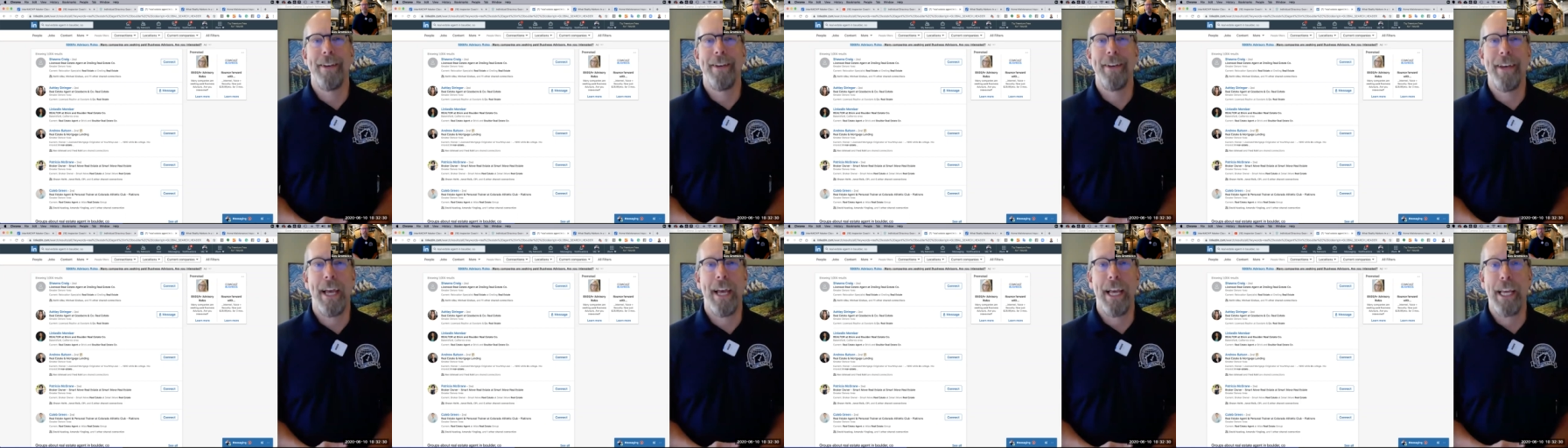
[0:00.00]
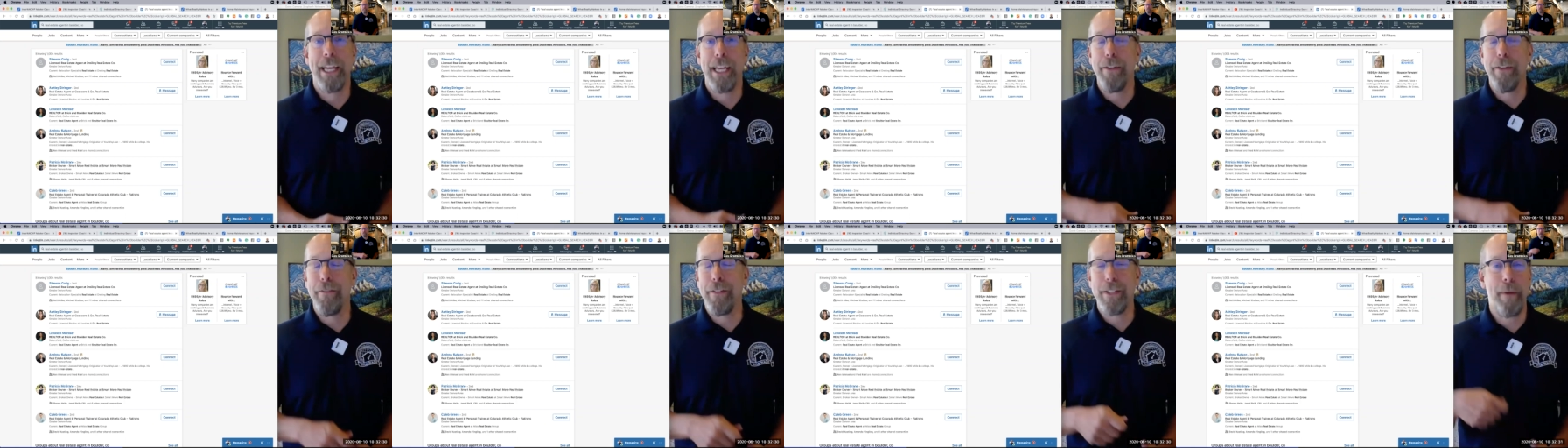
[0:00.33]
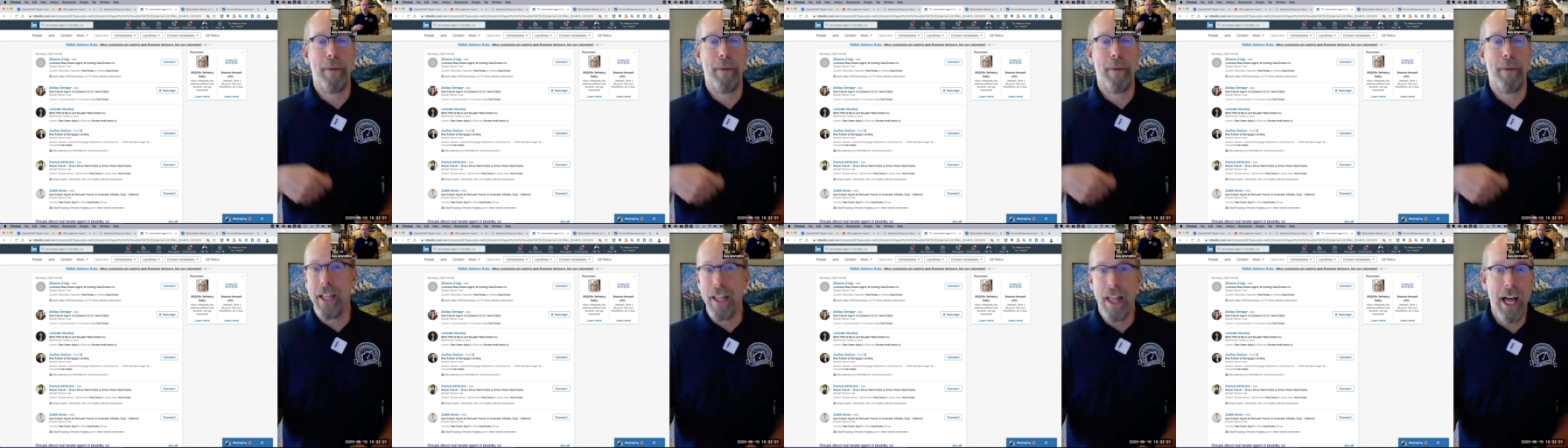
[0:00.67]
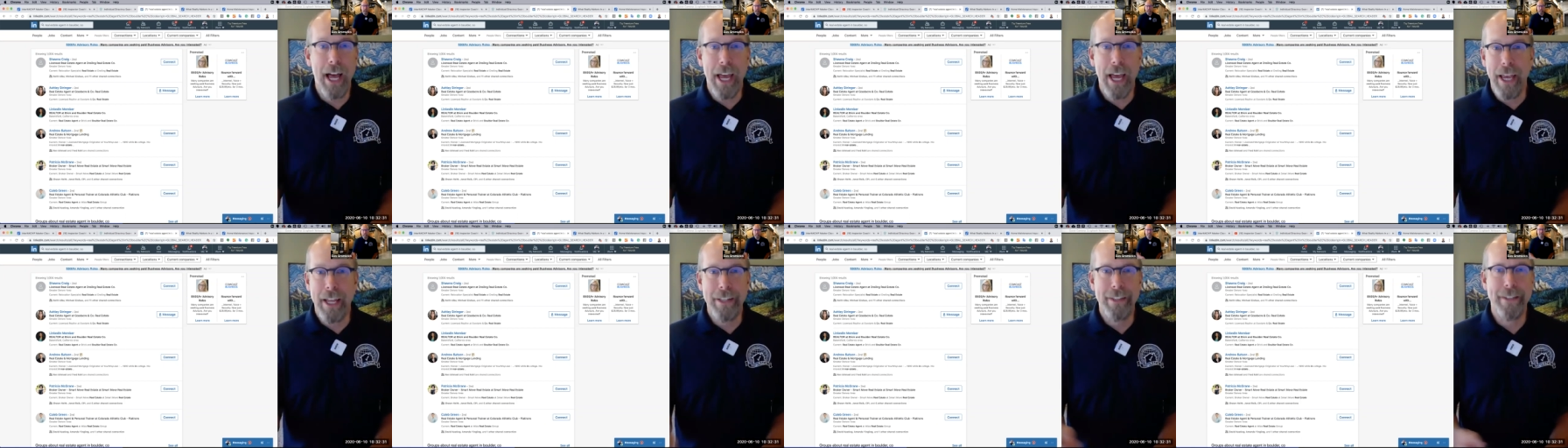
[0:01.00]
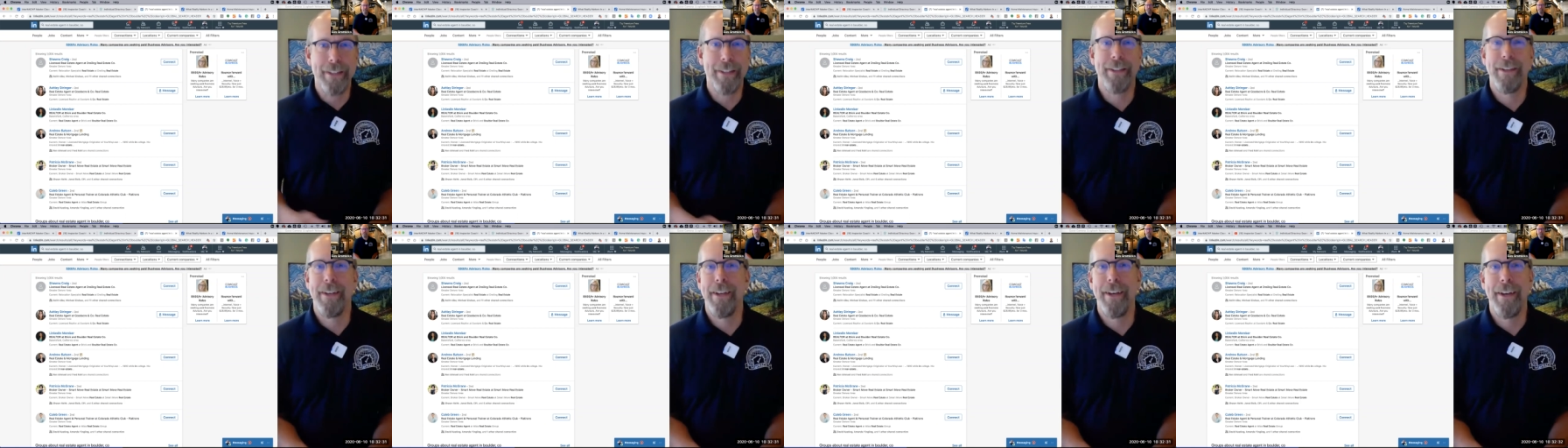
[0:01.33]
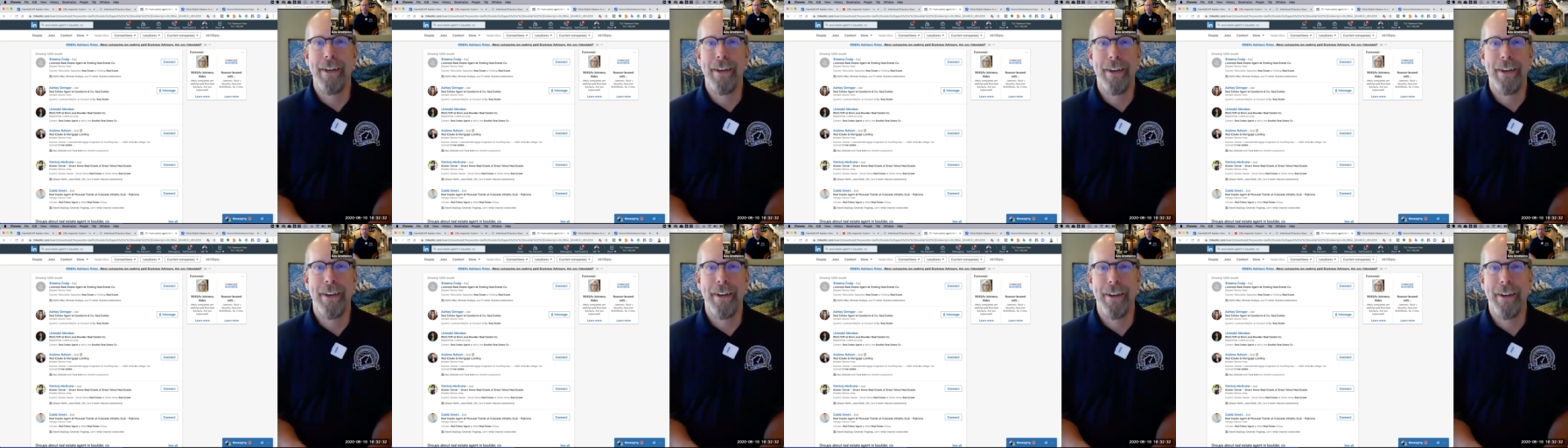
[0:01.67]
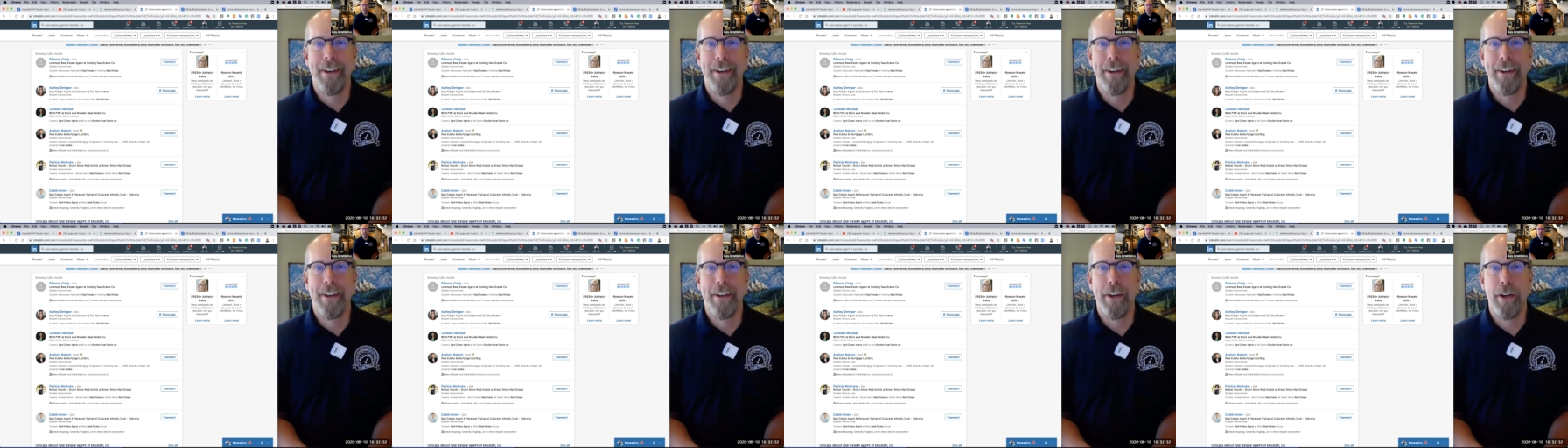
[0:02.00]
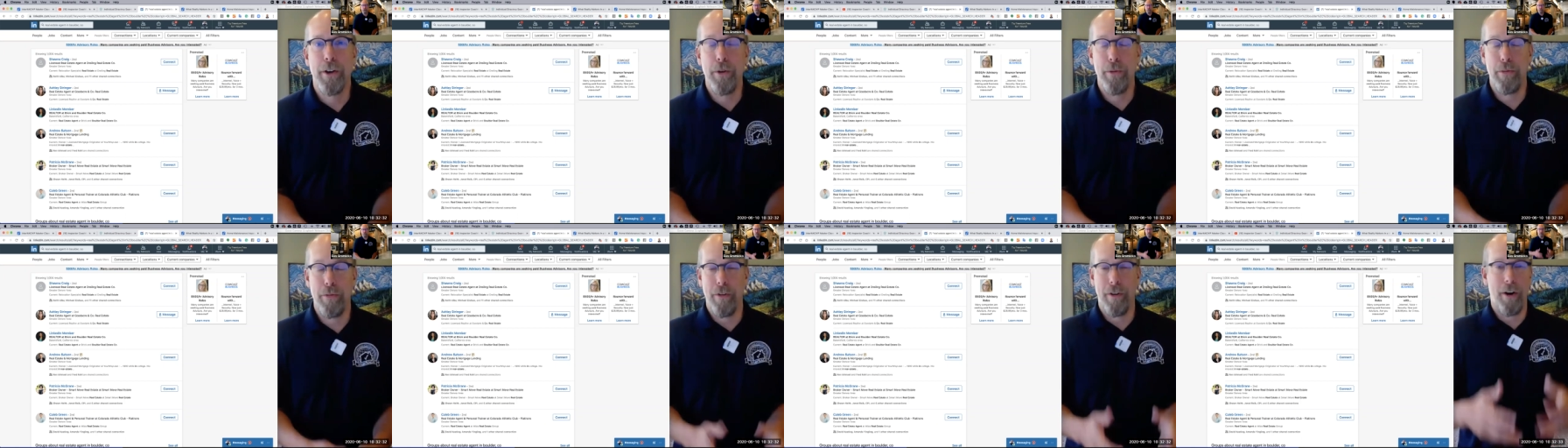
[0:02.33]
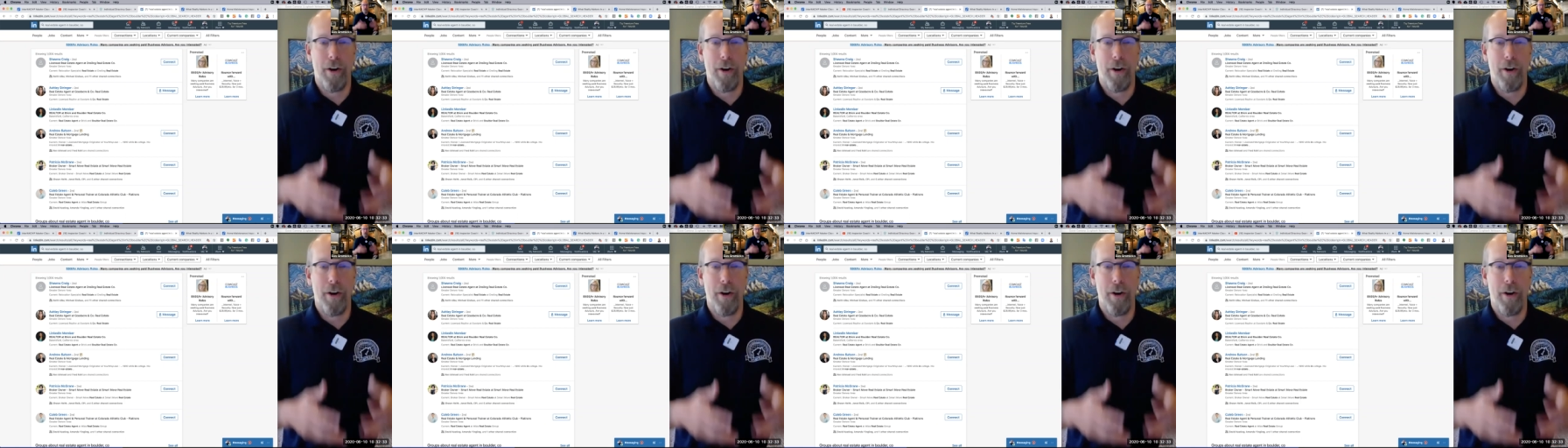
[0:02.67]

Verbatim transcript: and give it to my clients who